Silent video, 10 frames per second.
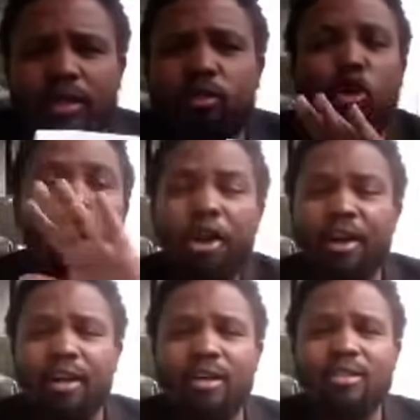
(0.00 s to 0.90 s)
Gone,
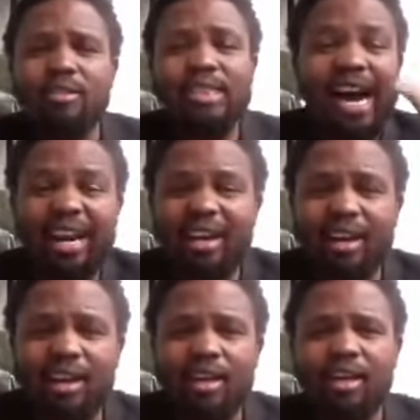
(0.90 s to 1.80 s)
done.
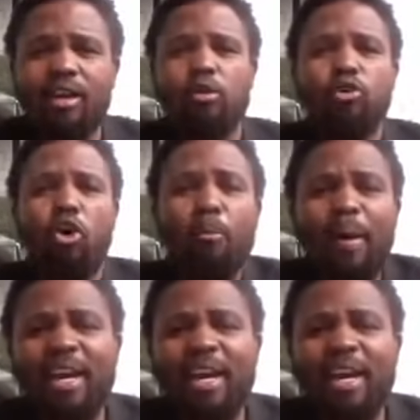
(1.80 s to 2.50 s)
Open